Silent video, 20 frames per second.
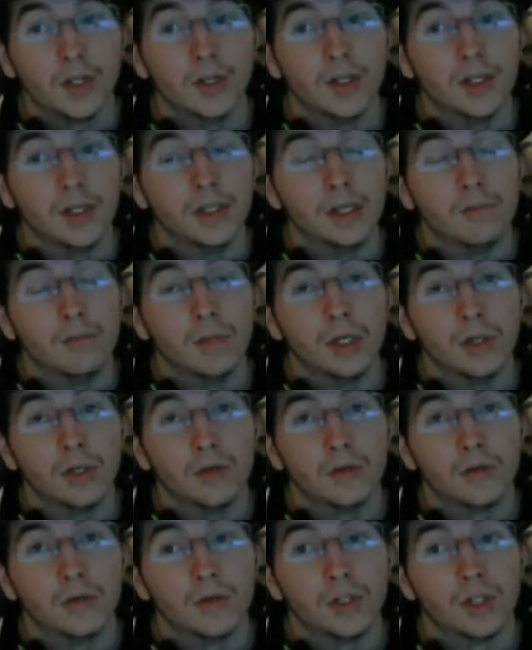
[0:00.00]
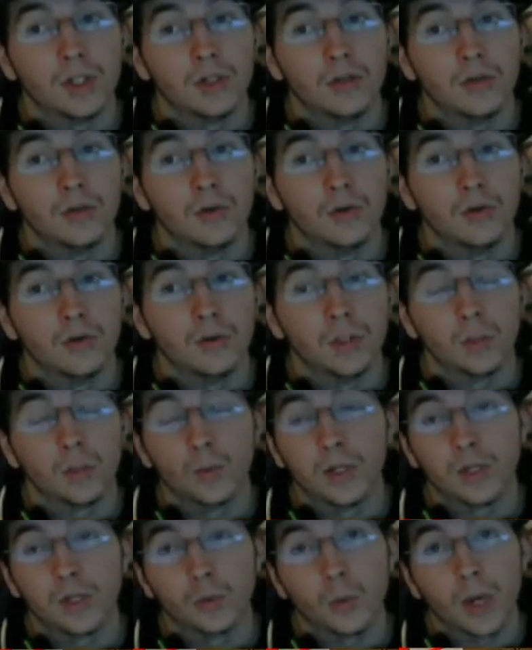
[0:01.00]
So these can be used to
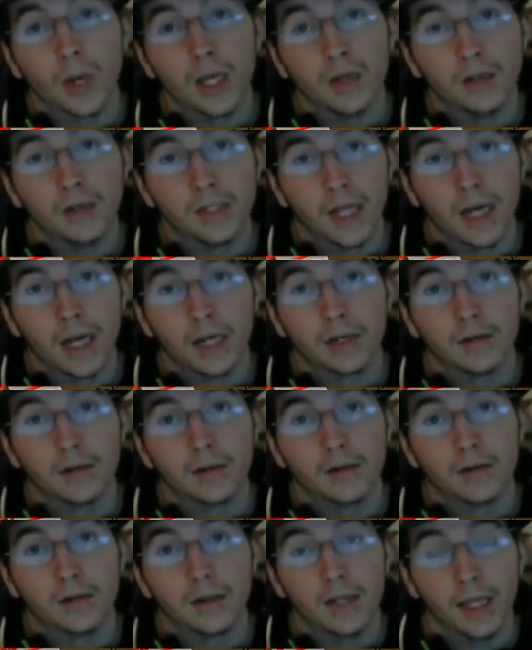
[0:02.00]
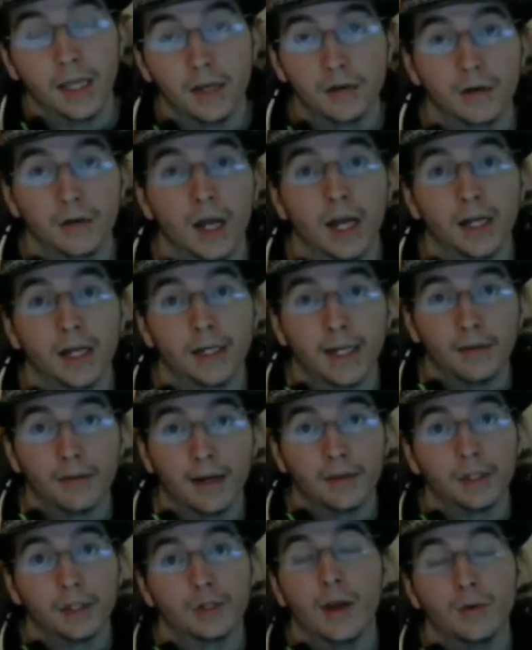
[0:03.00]
switch rails on later on
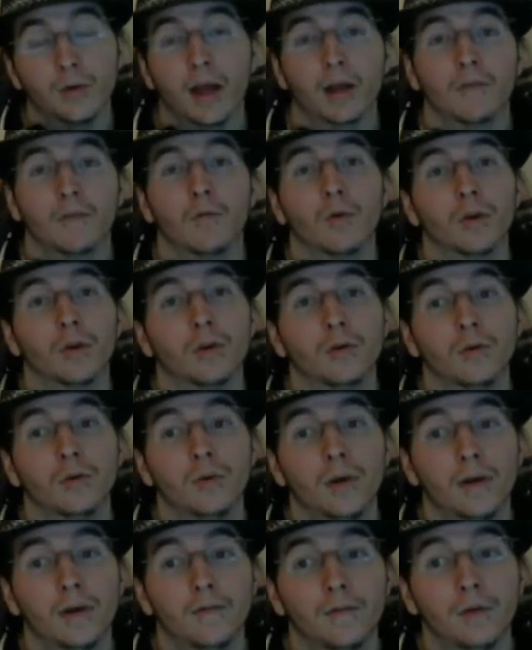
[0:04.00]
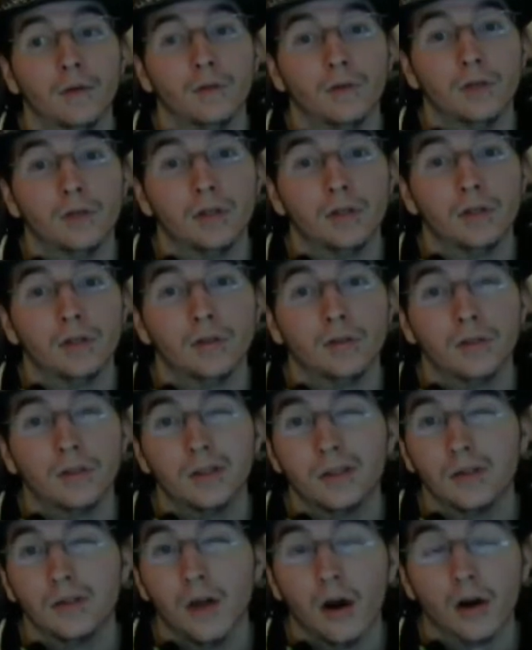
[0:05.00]
down the track for you if you
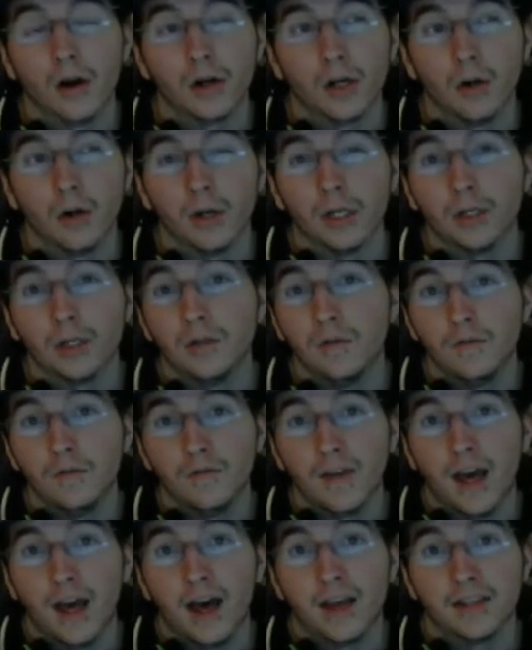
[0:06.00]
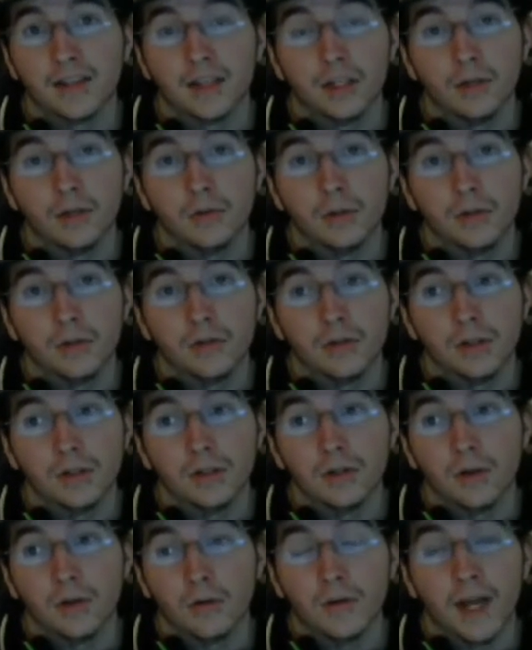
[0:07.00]
are going too fast and you
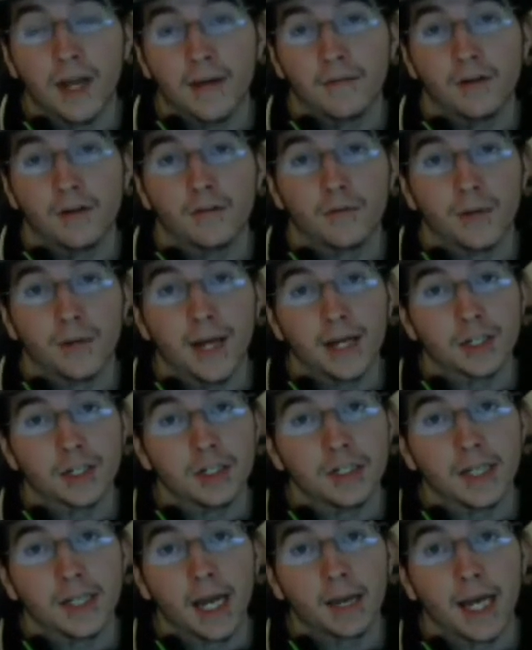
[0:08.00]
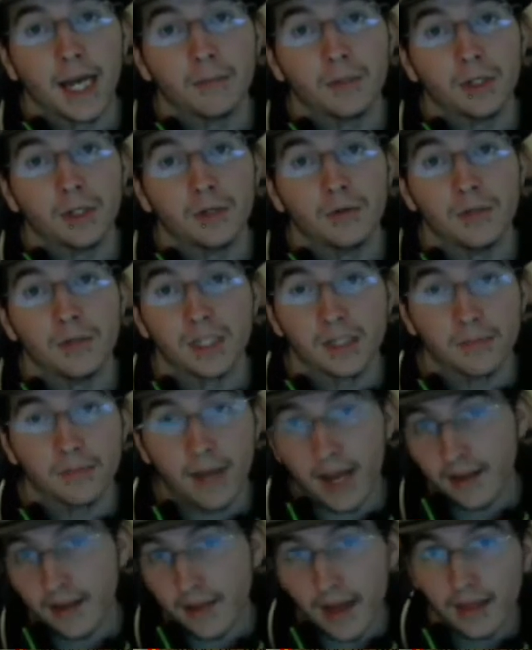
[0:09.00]
don't have enough reaction time to
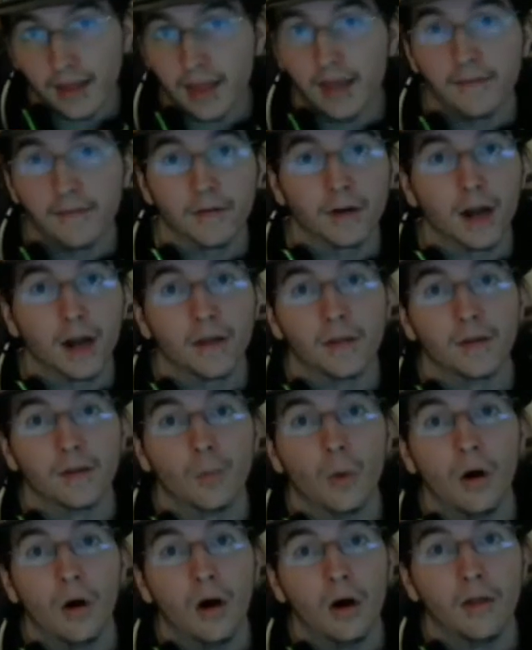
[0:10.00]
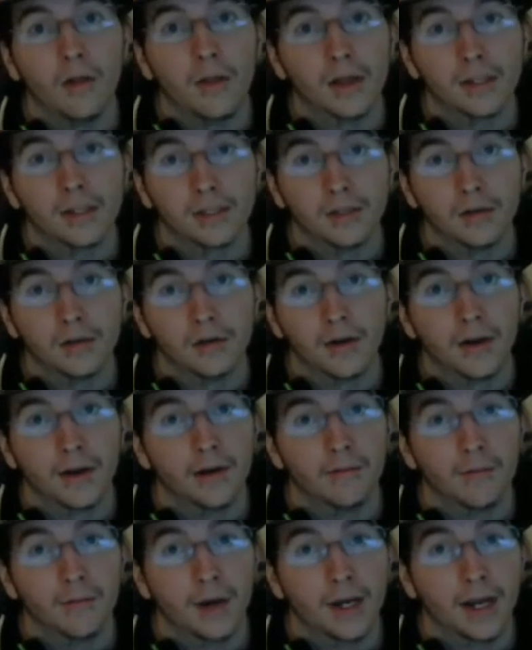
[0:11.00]
smack that lever on the wall that's you're
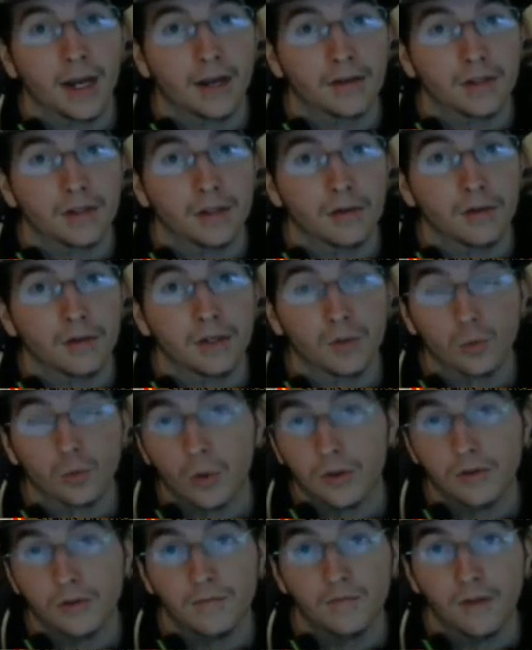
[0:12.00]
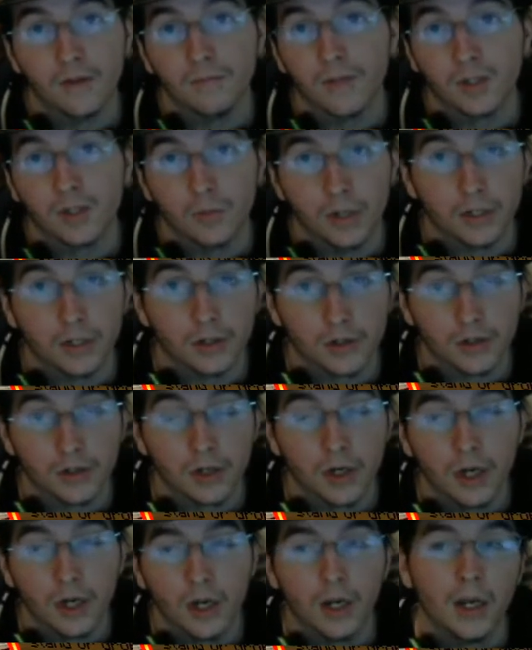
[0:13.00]
right next to flip the switch.